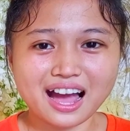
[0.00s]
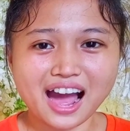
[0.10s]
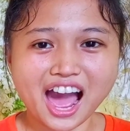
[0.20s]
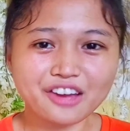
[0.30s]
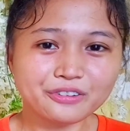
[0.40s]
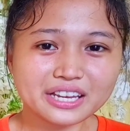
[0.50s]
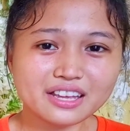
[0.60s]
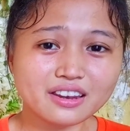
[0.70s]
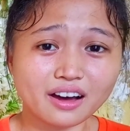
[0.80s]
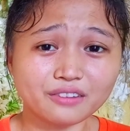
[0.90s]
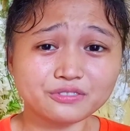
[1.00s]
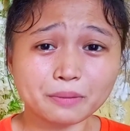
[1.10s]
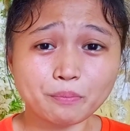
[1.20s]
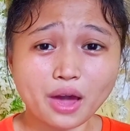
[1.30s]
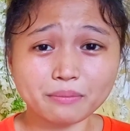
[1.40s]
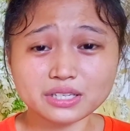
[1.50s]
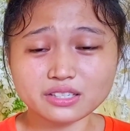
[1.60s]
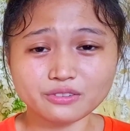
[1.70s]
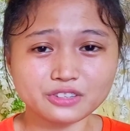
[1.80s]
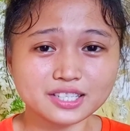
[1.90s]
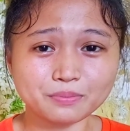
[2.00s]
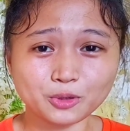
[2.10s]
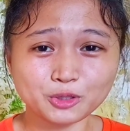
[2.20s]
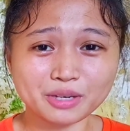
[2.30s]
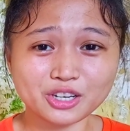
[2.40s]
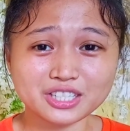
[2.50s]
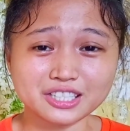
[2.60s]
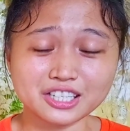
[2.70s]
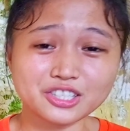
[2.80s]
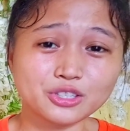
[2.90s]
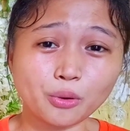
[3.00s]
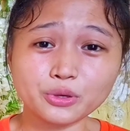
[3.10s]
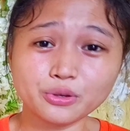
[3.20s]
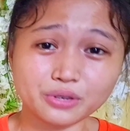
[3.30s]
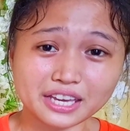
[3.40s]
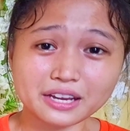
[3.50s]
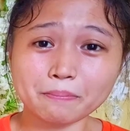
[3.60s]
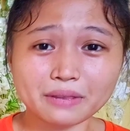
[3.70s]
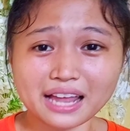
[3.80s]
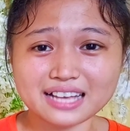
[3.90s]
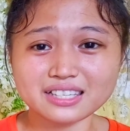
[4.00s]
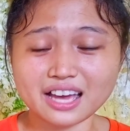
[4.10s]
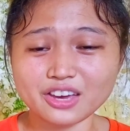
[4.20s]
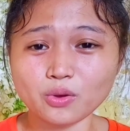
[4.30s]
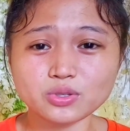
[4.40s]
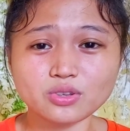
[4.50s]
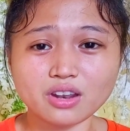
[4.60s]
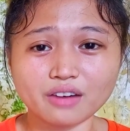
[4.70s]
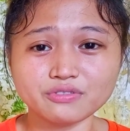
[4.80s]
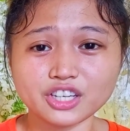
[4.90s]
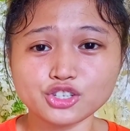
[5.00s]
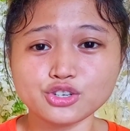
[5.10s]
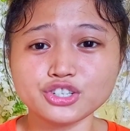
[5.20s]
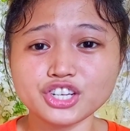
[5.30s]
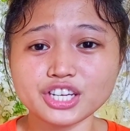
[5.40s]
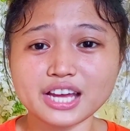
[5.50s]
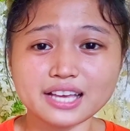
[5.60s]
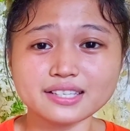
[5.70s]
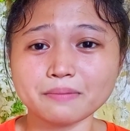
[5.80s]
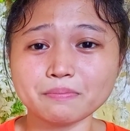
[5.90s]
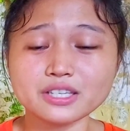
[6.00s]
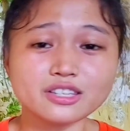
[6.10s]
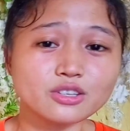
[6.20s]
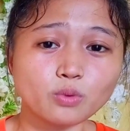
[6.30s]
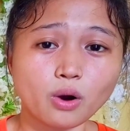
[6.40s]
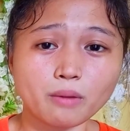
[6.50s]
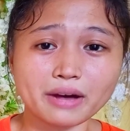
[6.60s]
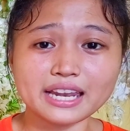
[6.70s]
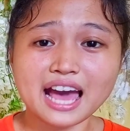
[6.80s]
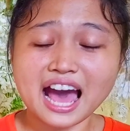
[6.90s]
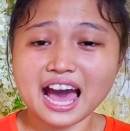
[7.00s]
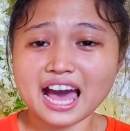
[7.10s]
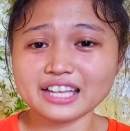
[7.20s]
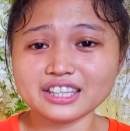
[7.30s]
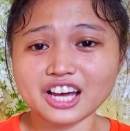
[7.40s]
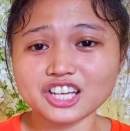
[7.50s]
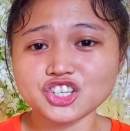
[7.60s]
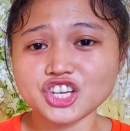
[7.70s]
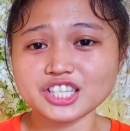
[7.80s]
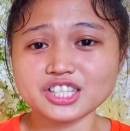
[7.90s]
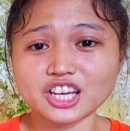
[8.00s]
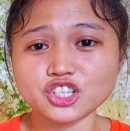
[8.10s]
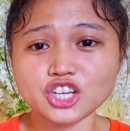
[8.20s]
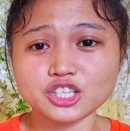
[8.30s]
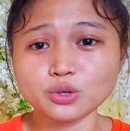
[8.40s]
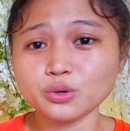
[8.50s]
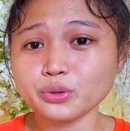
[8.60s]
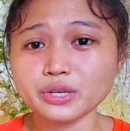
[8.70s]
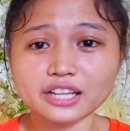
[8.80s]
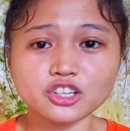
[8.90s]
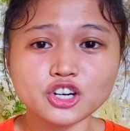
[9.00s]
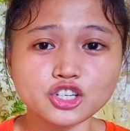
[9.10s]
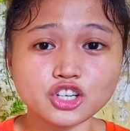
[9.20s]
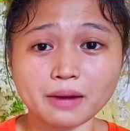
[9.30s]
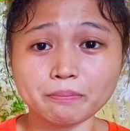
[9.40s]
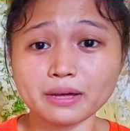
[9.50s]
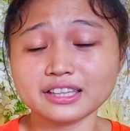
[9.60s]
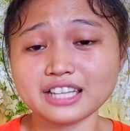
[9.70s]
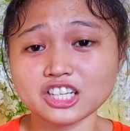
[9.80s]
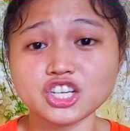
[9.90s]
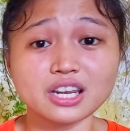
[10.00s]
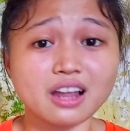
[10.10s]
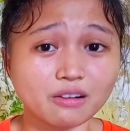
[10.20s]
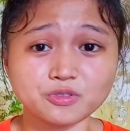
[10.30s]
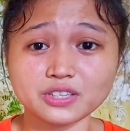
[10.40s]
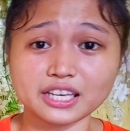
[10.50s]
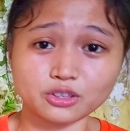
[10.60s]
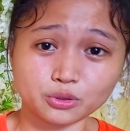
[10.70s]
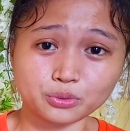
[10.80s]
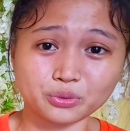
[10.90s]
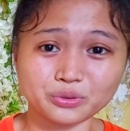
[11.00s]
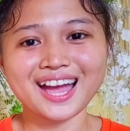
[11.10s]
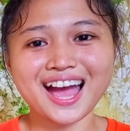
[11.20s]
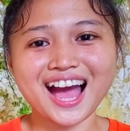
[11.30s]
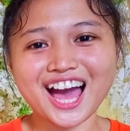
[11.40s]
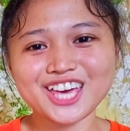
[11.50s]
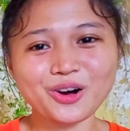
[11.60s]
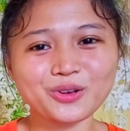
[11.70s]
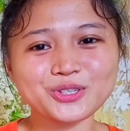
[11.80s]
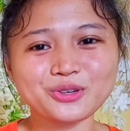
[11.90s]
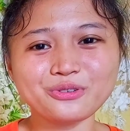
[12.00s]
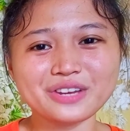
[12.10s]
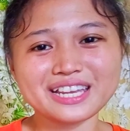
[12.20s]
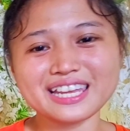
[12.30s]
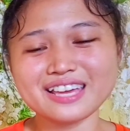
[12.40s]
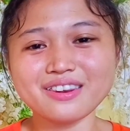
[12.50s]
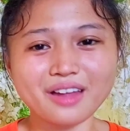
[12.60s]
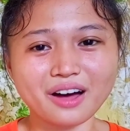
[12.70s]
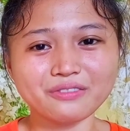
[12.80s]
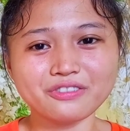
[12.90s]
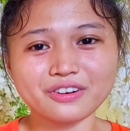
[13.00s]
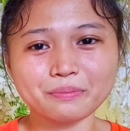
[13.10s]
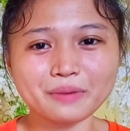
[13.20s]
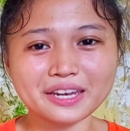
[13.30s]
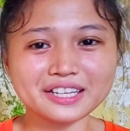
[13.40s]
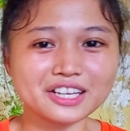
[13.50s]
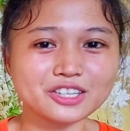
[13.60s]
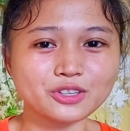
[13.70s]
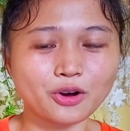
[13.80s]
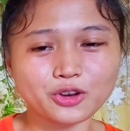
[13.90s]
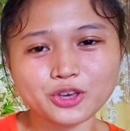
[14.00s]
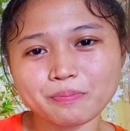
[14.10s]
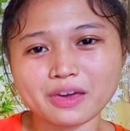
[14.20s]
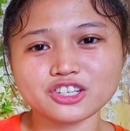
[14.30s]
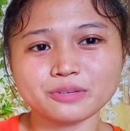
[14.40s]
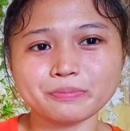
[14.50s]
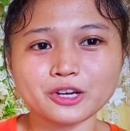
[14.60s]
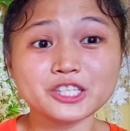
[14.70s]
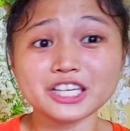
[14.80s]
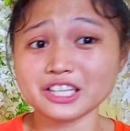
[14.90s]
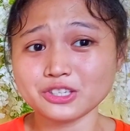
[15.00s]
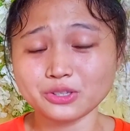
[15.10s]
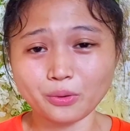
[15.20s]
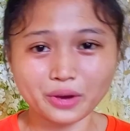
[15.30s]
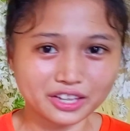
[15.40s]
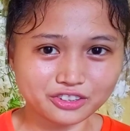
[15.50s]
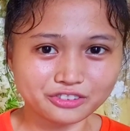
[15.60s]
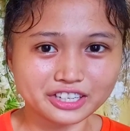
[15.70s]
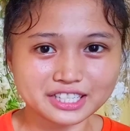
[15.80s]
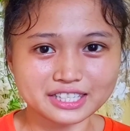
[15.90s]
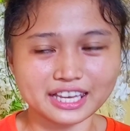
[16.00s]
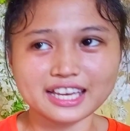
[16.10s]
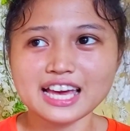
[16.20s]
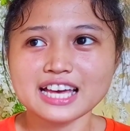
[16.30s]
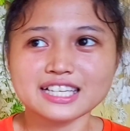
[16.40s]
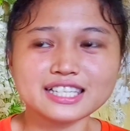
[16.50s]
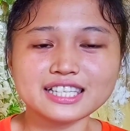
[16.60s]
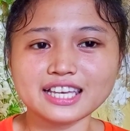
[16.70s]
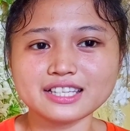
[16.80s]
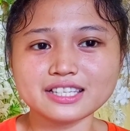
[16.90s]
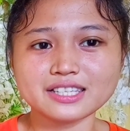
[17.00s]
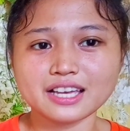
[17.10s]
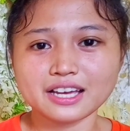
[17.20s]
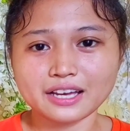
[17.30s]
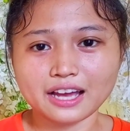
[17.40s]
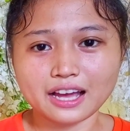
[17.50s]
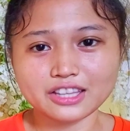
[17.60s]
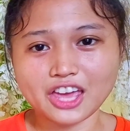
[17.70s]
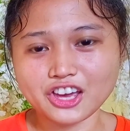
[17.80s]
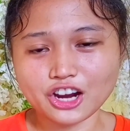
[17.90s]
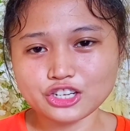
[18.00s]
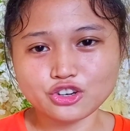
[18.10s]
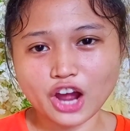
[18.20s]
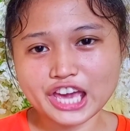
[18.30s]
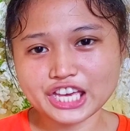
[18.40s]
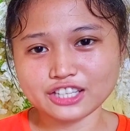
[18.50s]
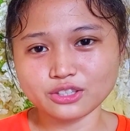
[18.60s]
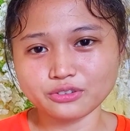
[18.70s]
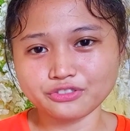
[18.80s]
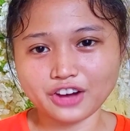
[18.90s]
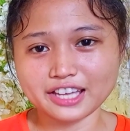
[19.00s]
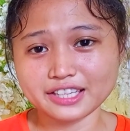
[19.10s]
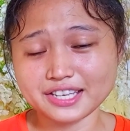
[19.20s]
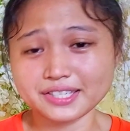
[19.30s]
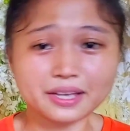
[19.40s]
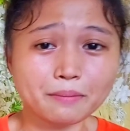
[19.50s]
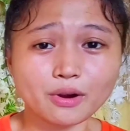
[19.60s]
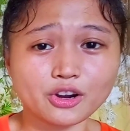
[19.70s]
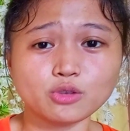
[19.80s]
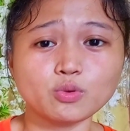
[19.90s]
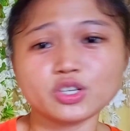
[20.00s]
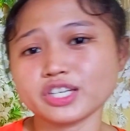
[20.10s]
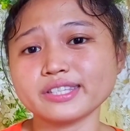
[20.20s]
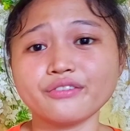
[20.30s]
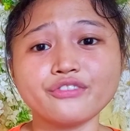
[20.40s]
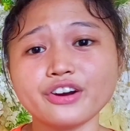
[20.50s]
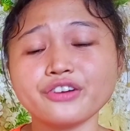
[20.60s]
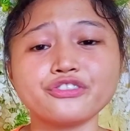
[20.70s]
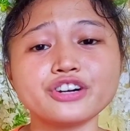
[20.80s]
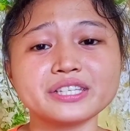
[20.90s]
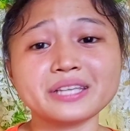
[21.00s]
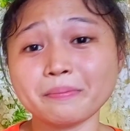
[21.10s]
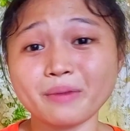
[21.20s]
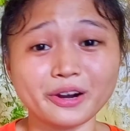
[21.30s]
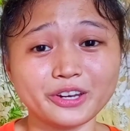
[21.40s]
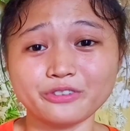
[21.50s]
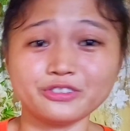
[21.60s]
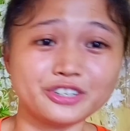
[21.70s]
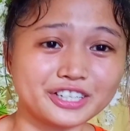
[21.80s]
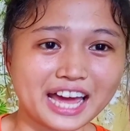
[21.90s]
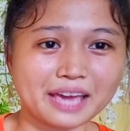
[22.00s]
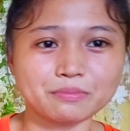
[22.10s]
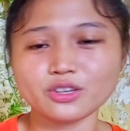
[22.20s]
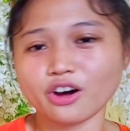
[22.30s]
I really love the premise of this book because it is so unique. Plus, I also love that Georgina is a businesswoman and that she is not just good at her job but that she loves it too. I also really love Benedict's occupation because it is so interesting, since they are trying to find this submarine, which is the very first submarine of their times.